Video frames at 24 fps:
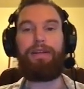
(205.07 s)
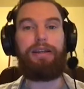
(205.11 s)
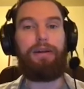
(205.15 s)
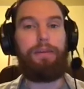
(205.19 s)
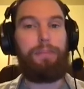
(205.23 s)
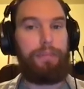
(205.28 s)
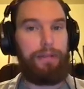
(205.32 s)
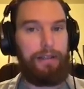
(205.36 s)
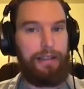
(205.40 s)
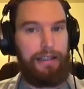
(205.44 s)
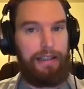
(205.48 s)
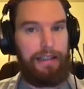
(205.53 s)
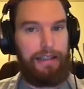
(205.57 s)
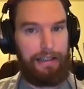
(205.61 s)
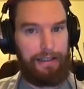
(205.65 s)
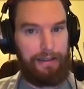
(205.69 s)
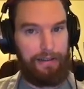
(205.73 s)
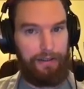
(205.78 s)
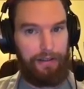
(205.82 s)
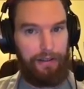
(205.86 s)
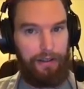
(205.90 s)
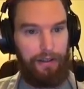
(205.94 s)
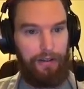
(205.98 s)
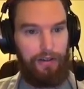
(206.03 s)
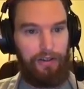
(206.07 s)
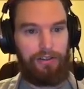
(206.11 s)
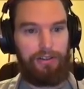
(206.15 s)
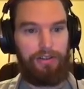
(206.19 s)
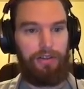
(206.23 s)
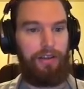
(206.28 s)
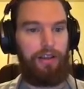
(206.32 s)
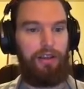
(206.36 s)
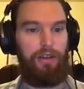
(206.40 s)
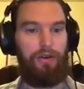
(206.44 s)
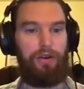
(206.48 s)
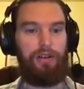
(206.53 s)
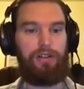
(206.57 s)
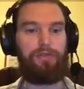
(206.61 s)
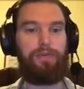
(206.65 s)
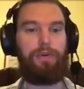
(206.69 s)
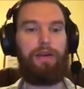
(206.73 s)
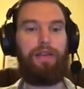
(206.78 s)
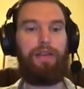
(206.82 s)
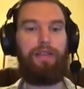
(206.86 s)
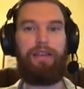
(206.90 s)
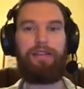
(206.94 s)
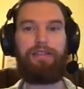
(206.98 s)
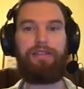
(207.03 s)
completed so that you can
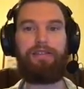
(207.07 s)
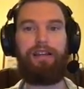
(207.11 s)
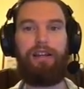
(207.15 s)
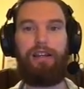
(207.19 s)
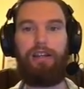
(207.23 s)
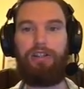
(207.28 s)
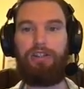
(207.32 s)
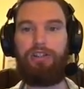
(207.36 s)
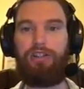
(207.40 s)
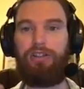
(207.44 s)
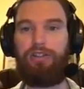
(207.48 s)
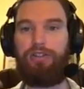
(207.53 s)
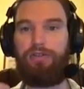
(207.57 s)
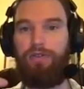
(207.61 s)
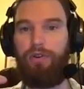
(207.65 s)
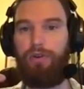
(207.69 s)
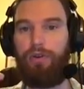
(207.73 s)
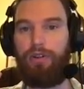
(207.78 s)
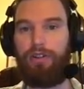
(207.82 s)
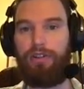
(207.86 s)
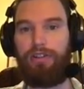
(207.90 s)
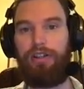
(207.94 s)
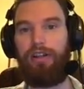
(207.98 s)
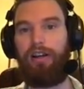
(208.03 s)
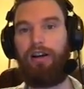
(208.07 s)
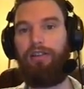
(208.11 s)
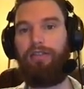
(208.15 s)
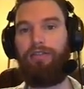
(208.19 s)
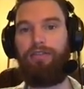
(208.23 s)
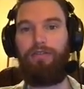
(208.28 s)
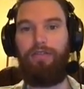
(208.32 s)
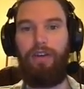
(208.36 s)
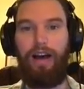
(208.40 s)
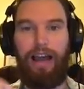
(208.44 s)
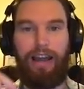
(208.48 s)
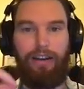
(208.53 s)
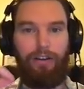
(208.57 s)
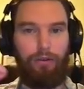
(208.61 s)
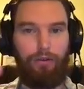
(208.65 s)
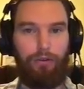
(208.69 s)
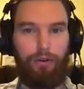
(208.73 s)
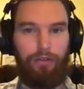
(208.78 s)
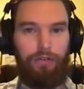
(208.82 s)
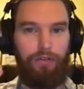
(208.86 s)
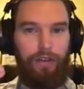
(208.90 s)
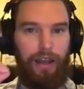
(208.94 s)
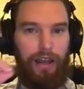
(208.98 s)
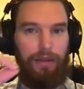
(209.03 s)
spend this stage just focusing on final
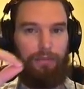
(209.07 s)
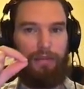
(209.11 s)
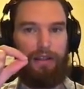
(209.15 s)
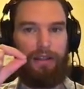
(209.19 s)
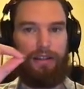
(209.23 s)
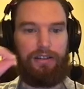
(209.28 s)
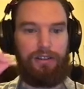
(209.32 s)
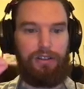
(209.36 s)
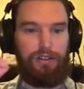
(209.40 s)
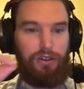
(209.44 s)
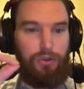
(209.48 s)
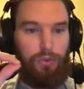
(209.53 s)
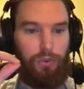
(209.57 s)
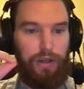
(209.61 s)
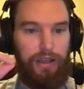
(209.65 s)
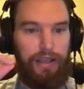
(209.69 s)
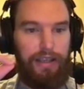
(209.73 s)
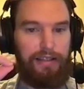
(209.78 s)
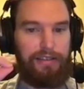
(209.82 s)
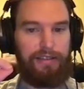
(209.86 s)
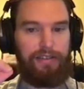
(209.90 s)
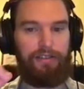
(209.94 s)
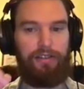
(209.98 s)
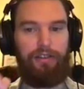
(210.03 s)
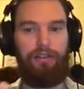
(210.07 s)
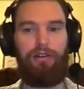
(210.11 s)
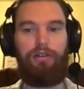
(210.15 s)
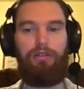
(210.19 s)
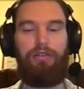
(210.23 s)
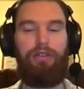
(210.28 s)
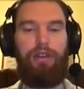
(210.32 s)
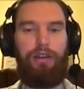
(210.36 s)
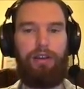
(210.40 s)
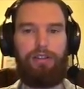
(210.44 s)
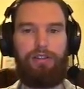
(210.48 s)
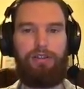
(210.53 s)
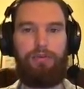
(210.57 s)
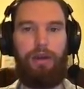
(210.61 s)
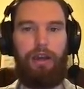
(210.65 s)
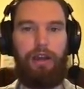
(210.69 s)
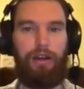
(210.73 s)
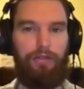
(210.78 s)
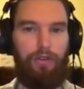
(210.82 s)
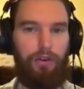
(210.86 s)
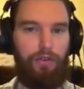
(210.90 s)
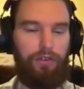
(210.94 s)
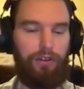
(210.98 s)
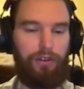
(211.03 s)
refinement and tweaks, things you may
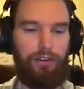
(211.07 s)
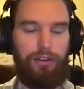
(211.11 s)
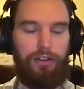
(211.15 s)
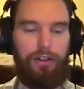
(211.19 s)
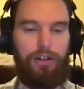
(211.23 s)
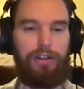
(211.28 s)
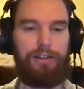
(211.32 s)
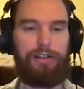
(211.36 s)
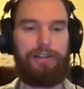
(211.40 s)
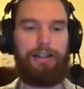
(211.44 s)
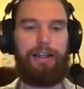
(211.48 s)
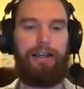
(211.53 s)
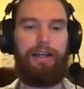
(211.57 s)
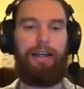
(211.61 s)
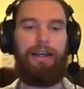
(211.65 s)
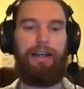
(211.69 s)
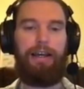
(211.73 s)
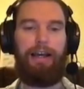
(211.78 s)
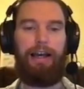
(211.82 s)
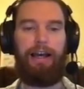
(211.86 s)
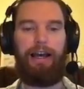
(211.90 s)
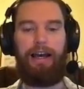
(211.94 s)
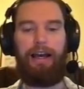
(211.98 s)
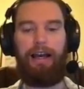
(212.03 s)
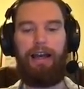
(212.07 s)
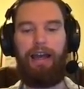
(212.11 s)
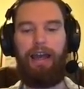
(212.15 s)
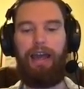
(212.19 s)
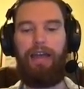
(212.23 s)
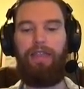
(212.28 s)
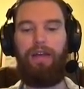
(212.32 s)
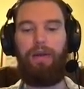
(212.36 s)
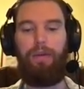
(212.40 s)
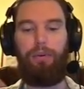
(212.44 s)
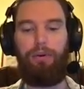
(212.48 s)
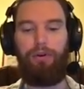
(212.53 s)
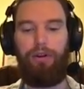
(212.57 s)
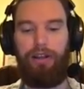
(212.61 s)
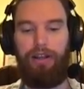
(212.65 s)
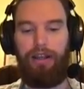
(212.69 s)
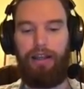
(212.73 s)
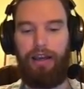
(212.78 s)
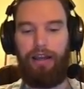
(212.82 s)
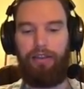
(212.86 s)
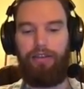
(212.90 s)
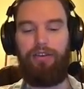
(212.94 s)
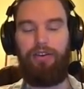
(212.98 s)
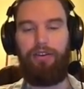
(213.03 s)
have overlooked. And then putting
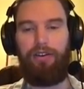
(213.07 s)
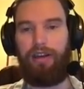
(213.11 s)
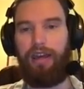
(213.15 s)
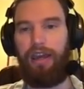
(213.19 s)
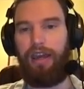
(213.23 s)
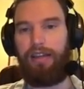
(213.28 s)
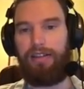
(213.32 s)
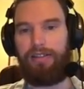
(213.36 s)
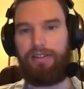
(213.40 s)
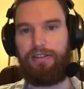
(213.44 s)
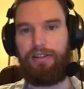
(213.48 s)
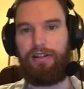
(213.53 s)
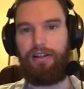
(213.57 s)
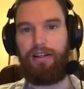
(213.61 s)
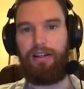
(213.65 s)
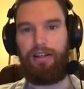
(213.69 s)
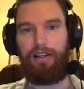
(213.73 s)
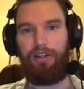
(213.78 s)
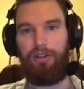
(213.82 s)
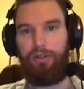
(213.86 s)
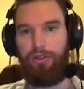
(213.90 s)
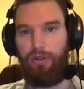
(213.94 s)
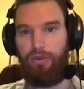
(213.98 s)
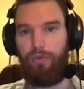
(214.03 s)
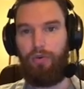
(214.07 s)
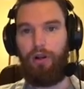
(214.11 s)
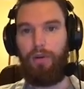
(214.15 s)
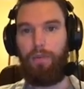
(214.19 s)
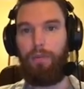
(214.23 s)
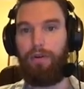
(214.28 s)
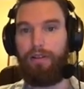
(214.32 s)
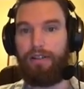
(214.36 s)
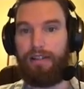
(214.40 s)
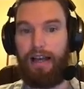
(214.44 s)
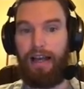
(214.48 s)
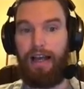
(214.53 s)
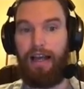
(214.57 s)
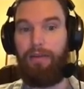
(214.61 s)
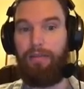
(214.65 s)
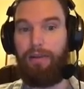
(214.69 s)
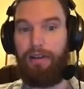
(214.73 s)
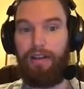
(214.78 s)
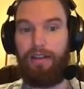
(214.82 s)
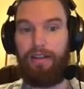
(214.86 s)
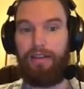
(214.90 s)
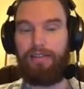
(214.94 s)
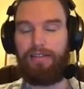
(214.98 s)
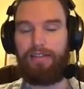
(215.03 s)
together your case study. And you do want to put time
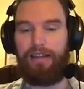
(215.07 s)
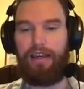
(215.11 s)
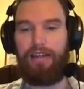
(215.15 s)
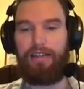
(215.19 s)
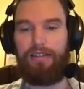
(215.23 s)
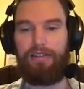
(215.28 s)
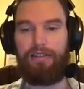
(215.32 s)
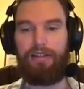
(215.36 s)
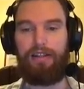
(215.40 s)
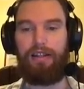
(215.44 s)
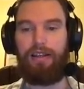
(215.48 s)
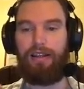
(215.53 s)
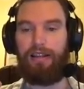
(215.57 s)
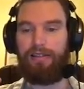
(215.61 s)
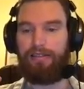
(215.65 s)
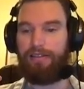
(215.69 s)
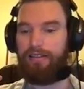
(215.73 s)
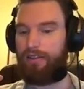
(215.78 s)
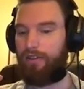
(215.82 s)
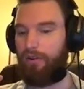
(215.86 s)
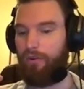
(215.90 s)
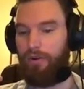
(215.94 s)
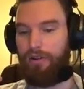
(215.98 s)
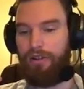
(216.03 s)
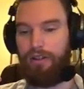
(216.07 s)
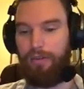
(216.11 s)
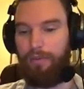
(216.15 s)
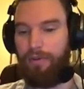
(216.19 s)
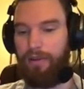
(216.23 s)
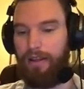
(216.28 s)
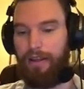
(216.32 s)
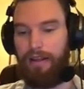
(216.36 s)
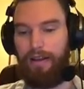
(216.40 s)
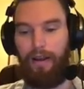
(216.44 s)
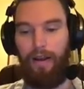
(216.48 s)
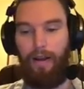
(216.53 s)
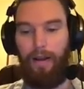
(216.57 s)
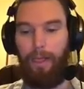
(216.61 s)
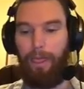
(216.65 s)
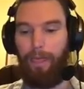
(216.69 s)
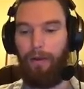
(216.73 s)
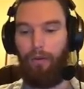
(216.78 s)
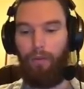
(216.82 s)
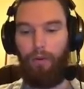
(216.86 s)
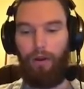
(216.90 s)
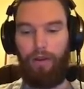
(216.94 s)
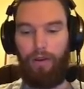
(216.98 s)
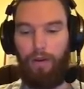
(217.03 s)
into this case study because it's going to be
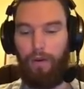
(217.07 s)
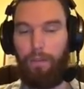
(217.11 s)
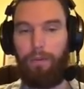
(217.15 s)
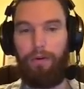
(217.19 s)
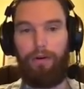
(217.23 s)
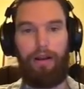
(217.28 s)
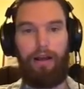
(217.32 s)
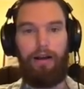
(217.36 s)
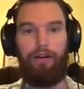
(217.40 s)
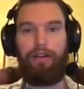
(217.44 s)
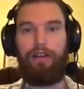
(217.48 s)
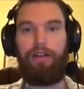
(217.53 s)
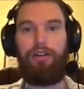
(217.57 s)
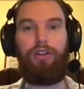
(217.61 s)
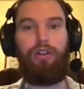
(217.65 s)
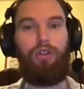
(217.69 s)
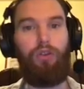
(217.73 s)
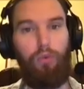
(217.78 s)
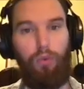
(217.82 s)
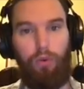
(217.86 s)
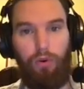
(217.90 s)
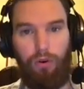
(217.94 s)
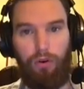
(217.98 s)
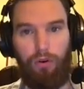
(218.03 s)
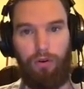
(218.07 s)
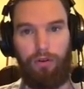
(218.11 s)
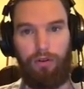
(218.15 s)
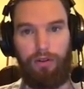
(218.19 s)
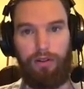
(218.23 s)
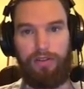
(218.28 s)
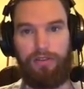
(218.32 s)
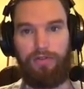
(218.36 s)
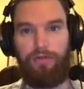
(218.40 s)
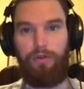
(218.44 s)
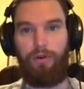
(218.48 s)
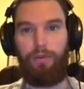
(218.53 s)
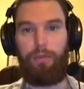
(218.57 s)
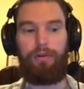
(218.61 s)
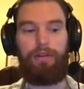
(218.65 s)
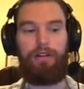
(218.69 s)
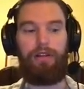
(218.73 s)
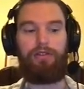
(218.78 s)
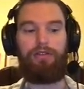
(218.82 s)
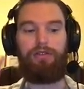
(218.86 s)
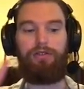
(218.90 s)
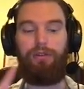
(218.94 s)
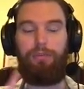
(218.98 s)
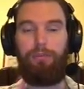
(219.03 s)
what you put out into the world. It's for
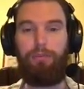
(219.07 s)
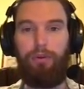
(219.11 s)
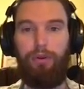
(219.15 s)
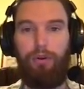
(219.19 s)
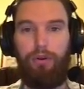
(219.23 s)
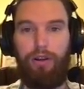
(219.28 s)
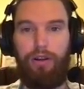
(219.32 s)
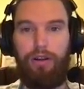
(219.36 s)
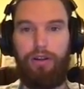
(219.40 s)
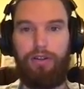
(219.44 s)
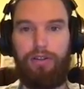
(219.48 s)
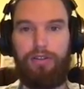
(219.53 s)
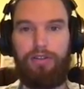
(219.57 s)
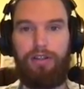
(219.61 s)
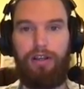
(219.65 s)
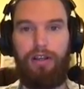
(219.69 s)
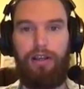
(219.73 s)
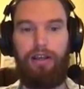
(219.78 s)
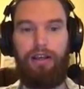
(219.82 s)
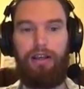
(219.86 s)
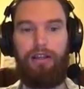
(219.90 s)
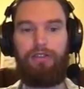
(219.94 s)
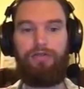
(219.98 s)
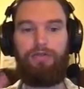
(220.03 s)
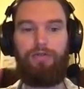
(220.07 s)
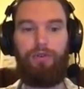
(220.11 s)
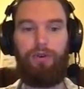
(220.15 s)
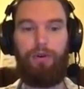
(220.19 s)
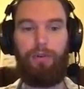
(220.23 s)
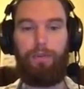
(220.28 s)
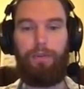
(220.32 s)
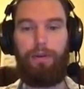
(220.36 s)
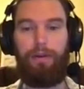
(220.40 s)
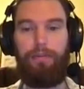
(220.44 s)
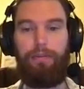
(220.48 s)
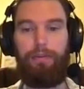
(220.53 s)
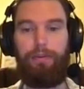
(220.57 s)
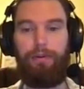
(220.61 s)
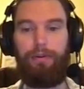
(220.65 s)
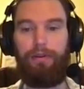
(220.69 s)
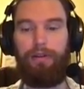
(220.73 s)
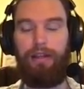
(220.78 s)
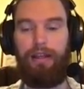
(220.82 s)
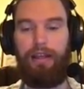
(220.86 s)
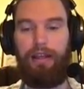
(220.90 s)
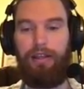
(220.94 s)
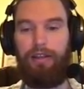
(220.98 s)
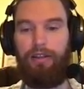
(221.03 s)
potential employers. It's for
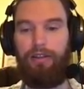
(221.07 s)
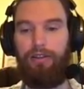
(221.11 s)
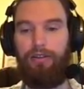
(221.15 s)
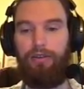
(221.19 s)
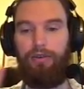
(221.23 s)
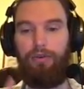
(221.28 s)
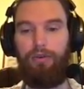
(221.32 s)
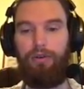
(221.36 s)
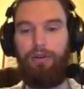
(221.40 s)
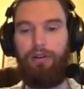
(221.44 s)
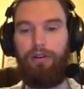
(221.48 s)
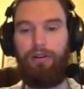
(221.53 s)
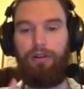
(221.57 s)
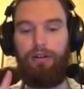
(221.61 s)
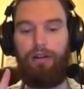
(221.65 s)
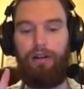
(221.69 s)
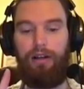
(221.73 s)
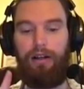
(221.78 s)
people in your